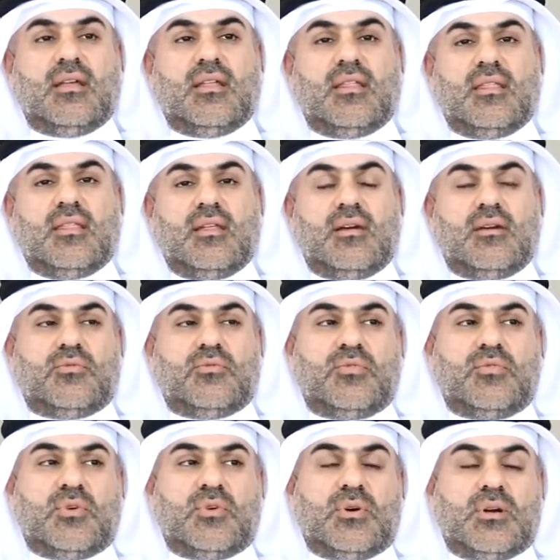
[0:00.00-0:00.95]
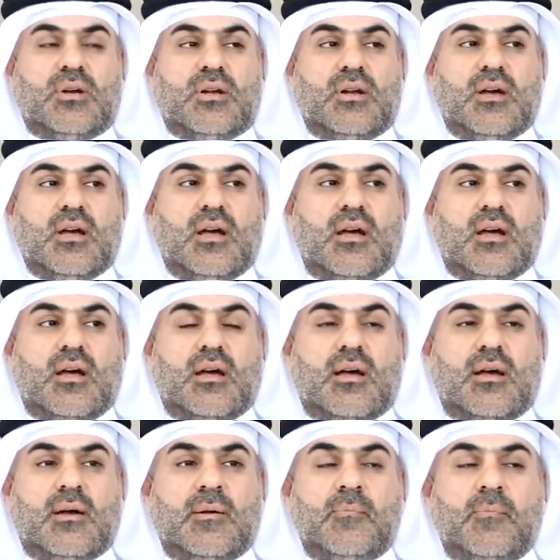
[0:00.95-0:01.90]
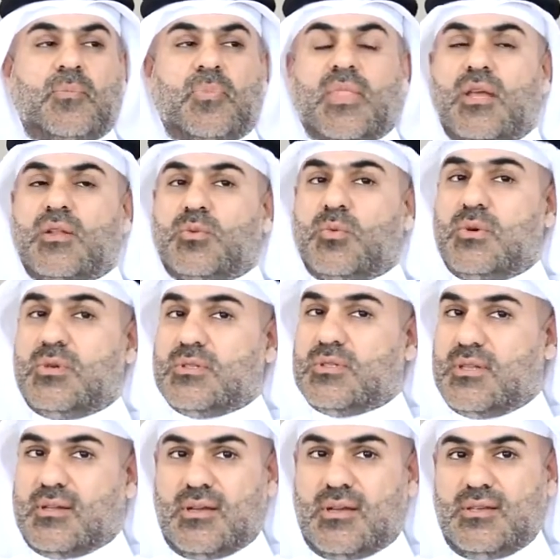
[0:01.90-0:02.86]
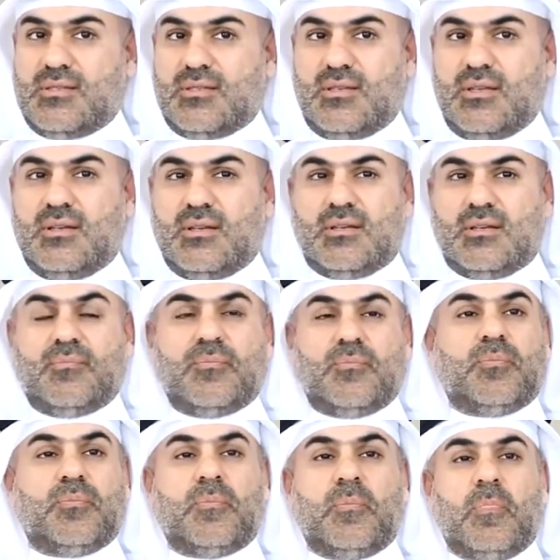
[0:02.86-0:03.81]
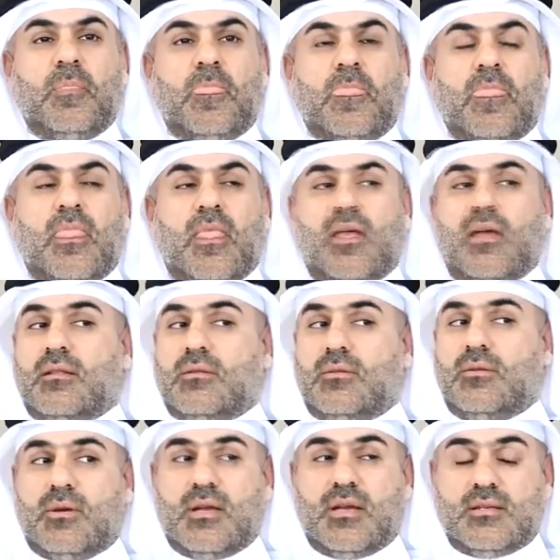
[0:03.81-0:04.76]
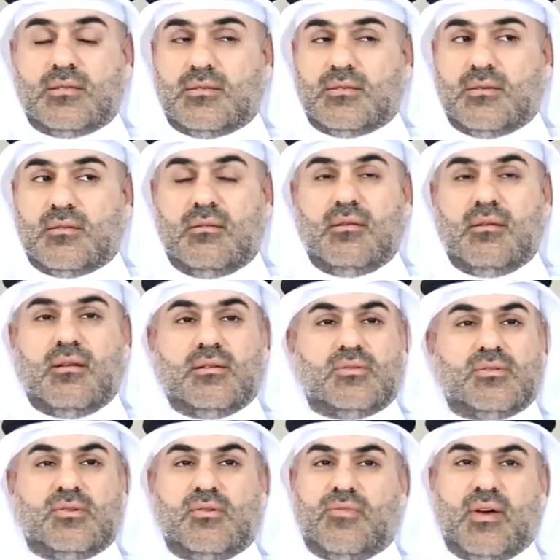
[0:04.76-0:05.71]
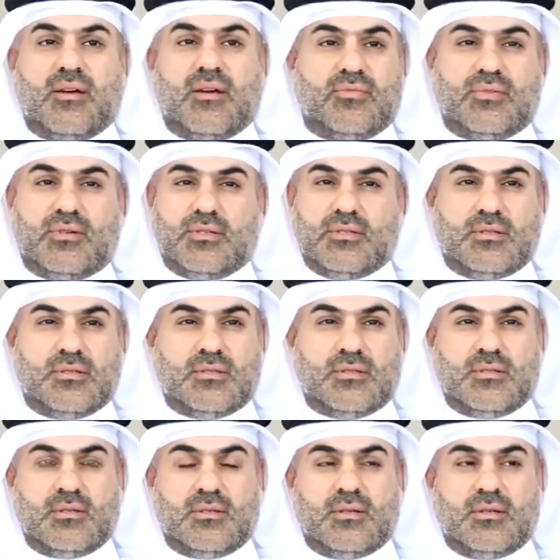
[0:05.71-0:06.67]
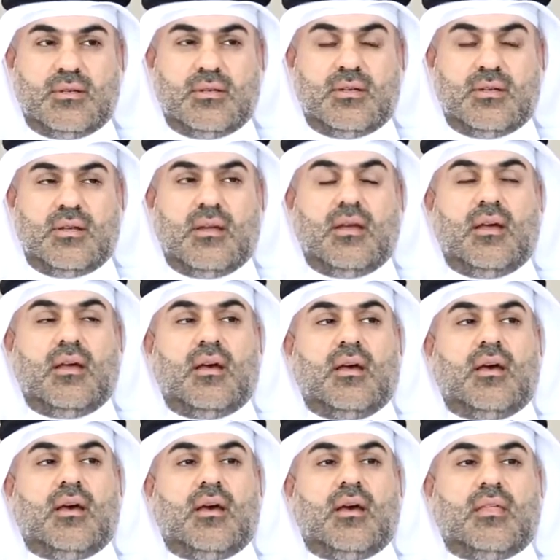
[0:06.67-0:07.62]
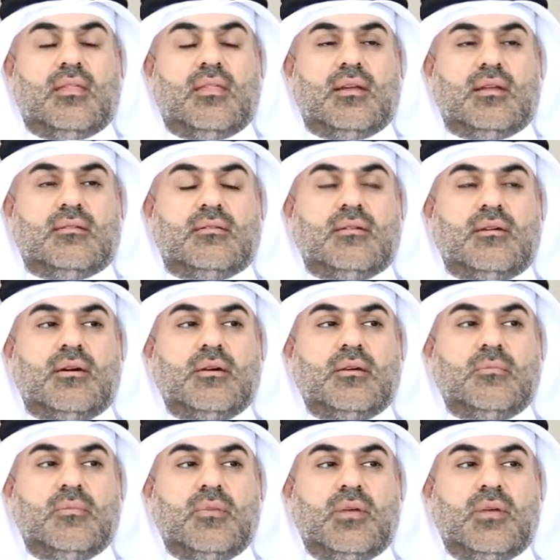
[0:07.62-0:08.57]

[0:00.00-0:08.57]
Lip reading: Therefore, it wasn't easy. It took us lots of efforts. At that time,